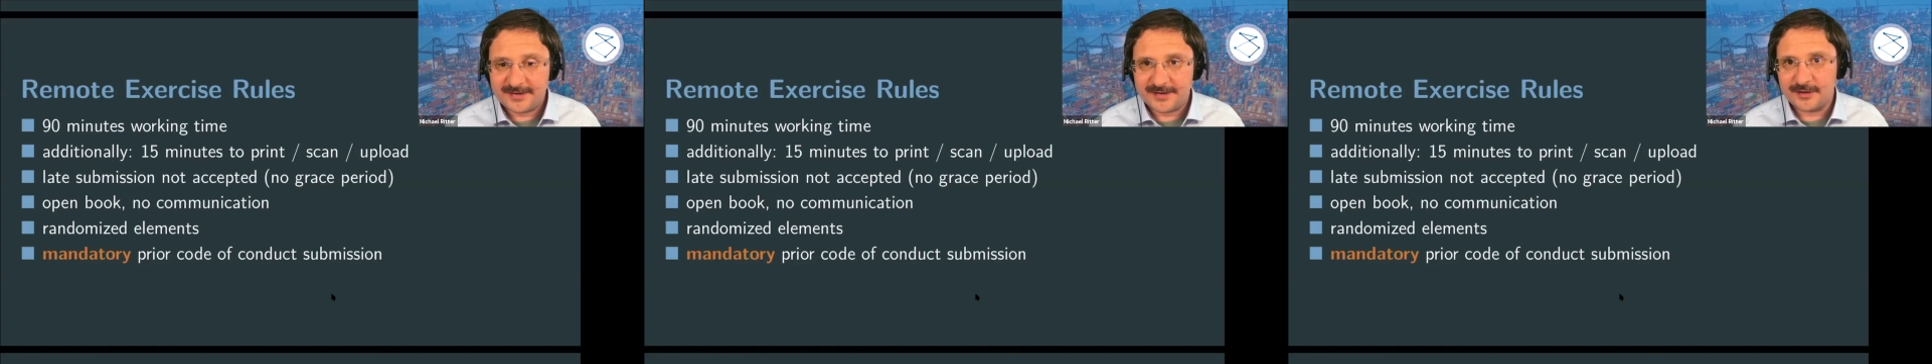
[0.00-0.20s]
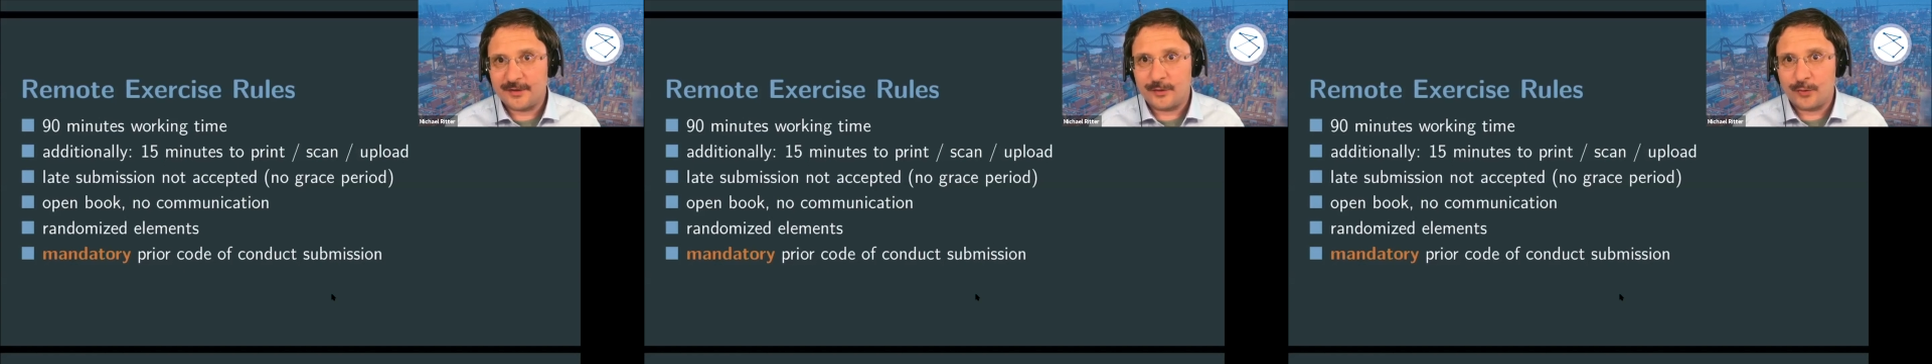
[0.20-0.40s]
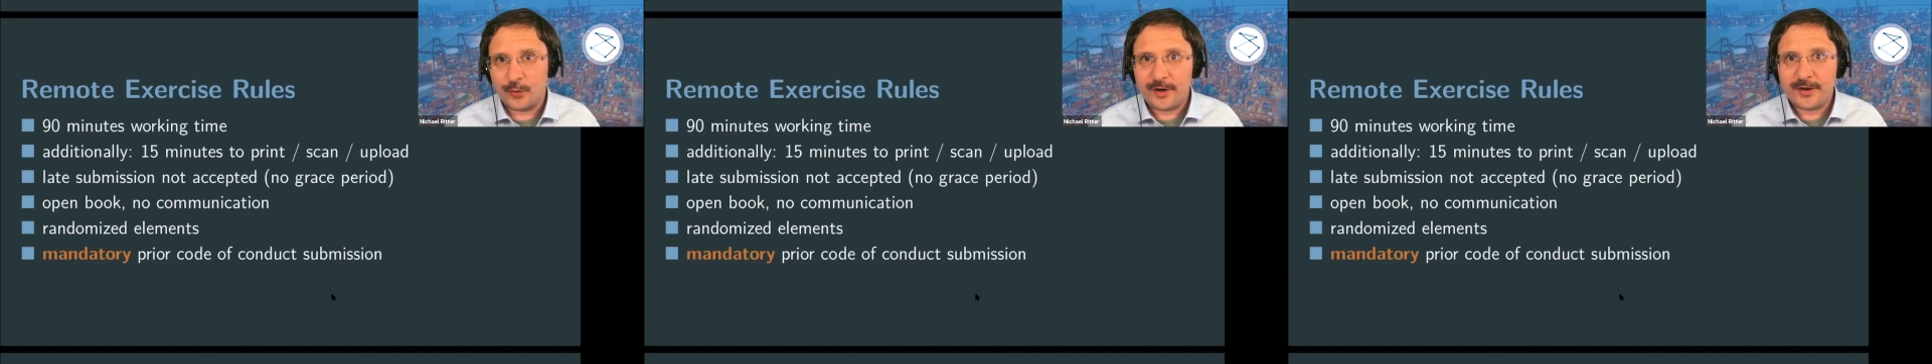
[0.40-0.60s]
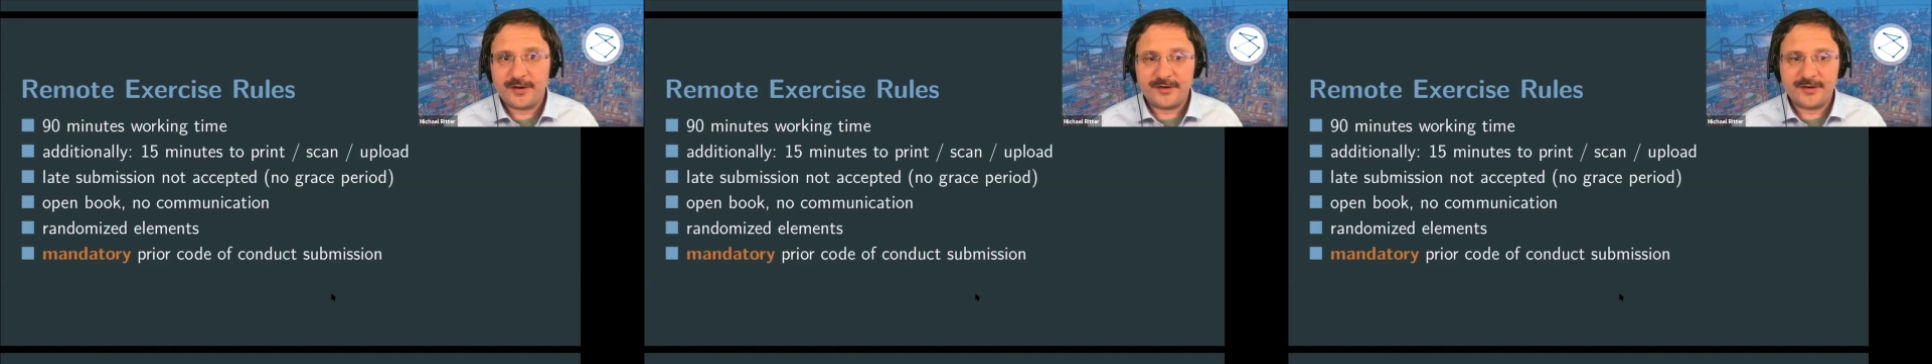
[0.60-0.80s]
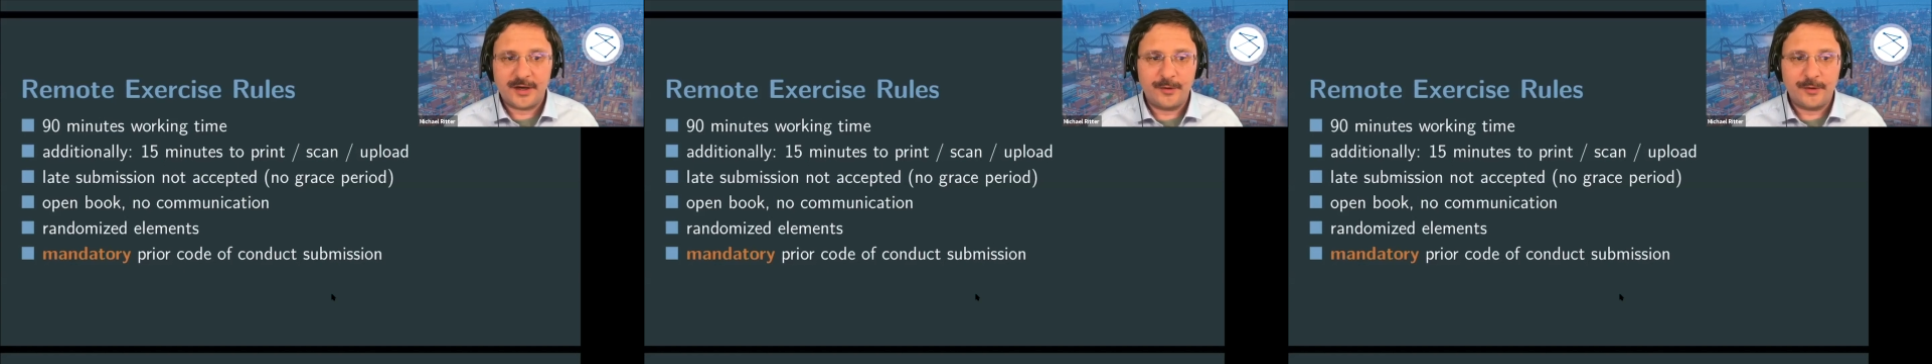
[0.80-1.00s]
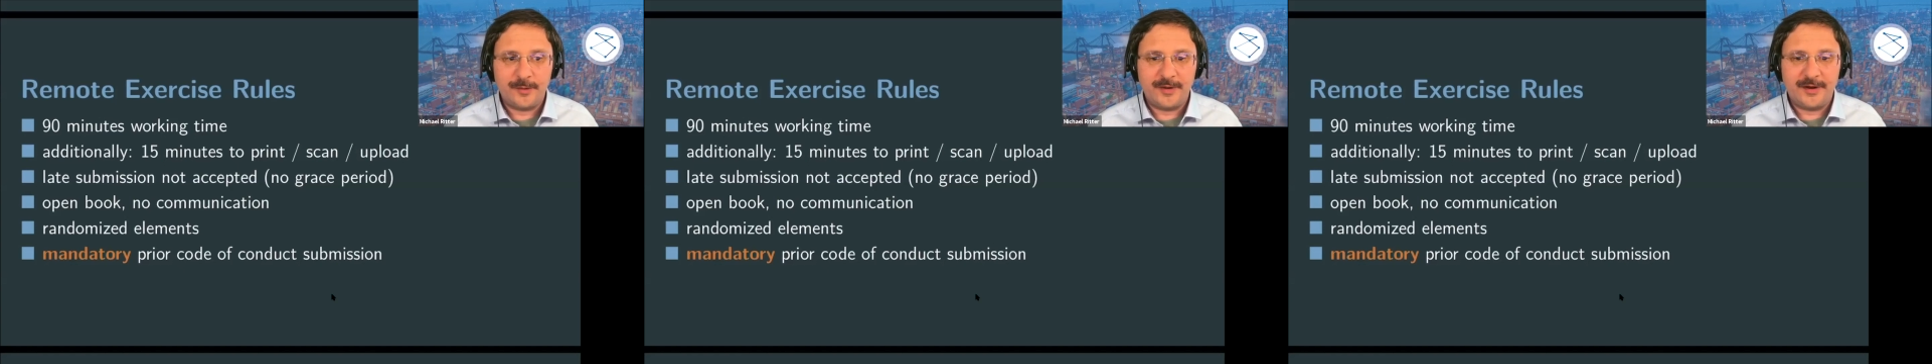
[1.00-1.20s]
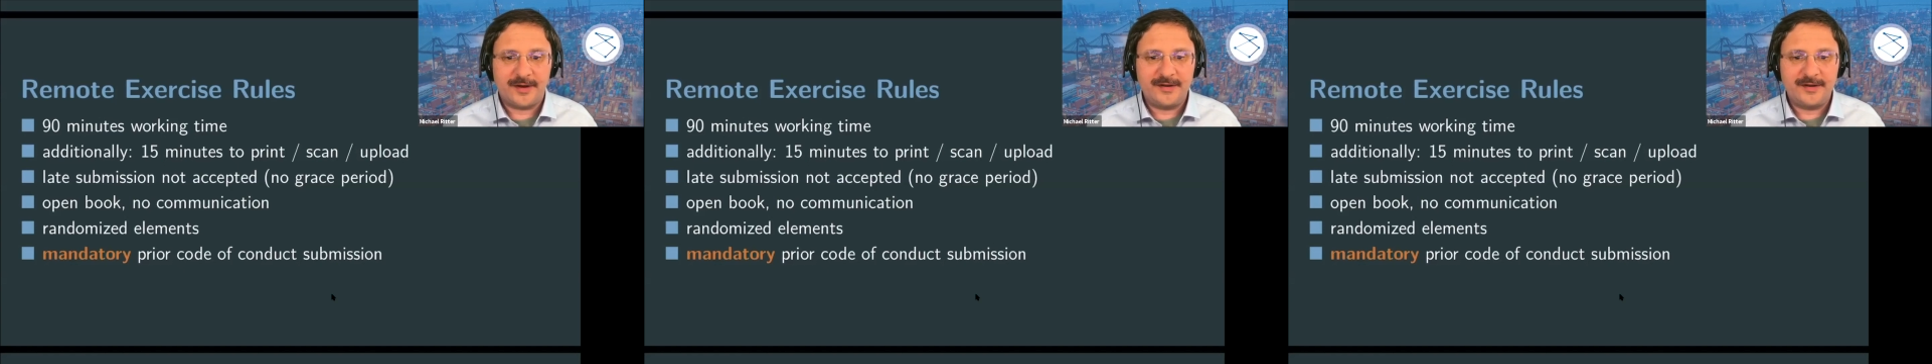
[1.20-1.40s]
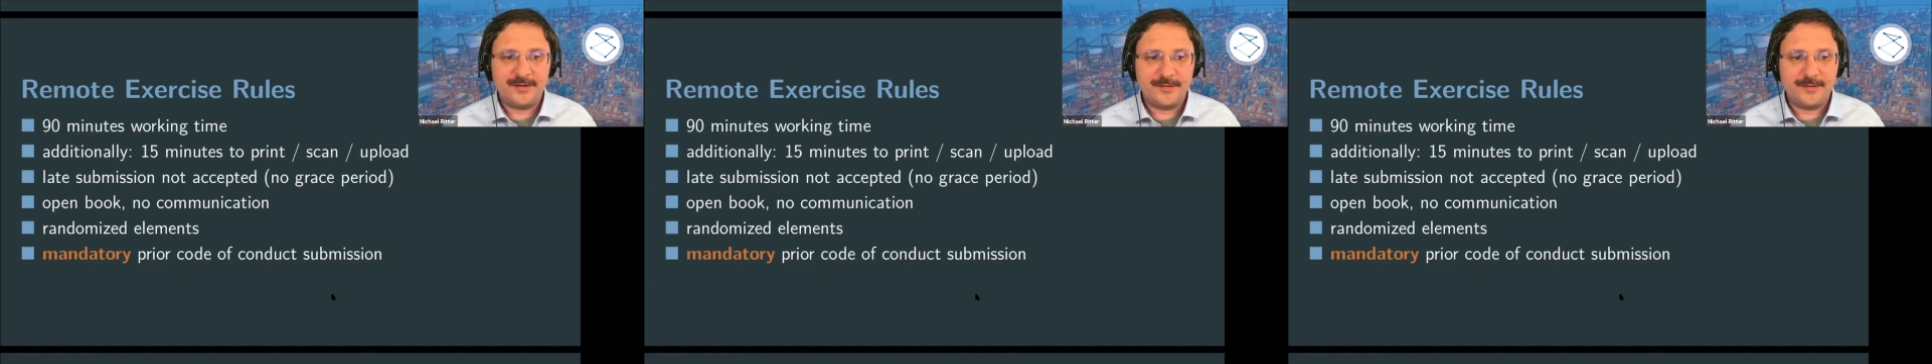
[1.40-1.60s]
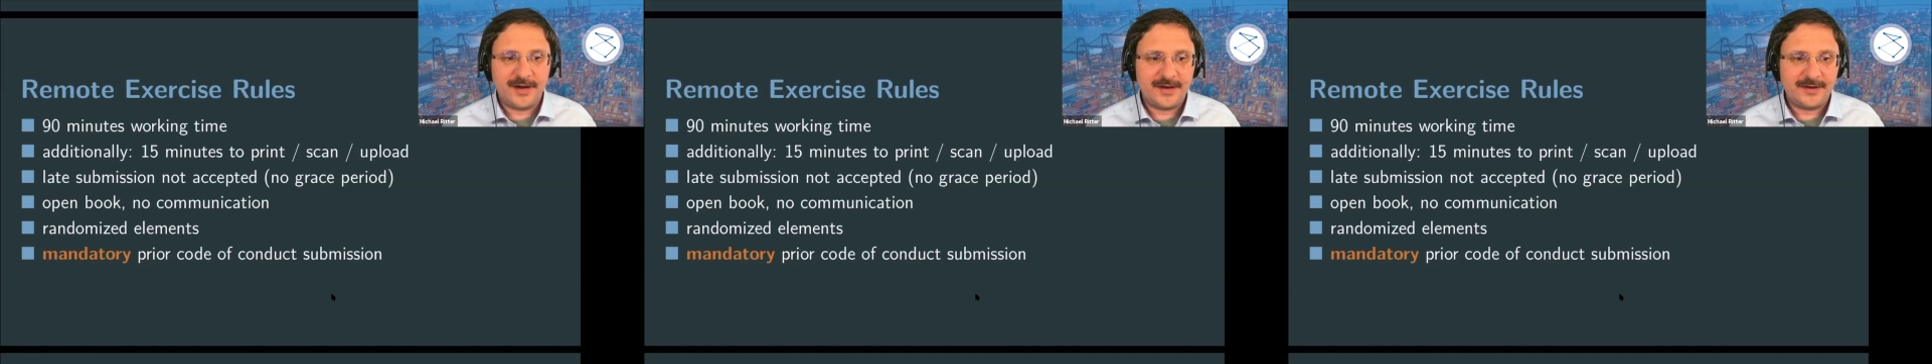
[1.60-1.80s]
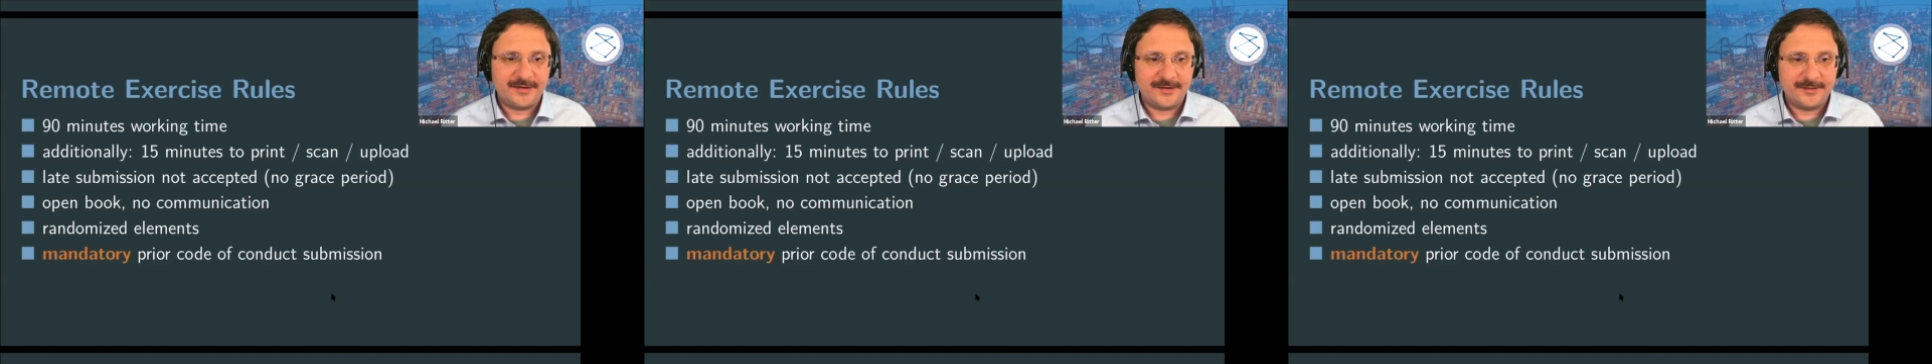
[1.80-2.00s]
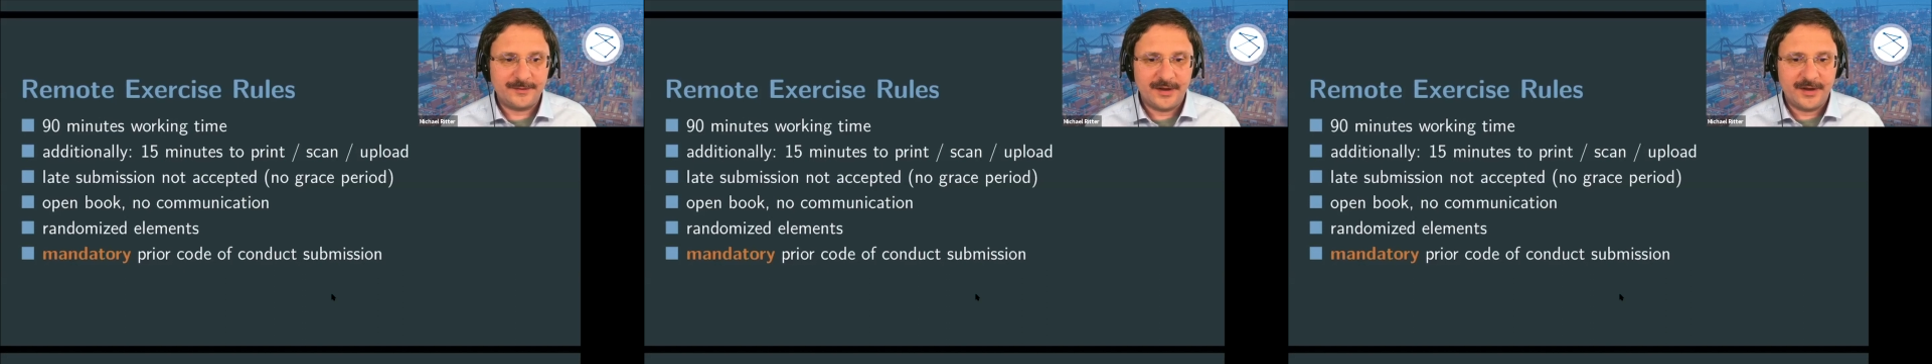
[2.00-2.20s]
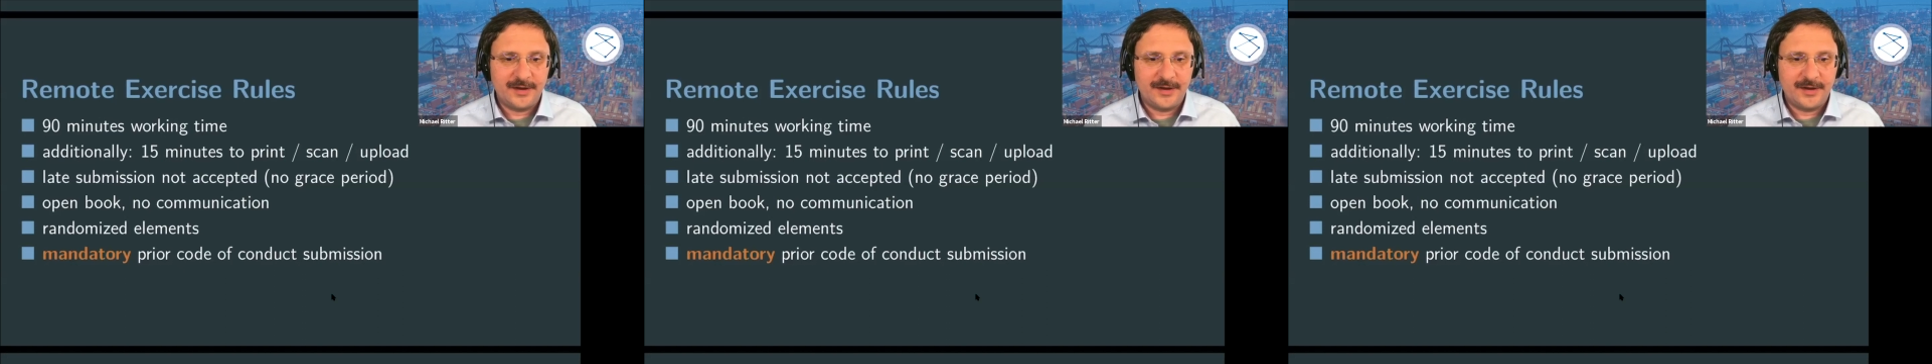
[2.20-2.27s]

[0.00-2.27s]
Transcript: So working time will be 90 minutes.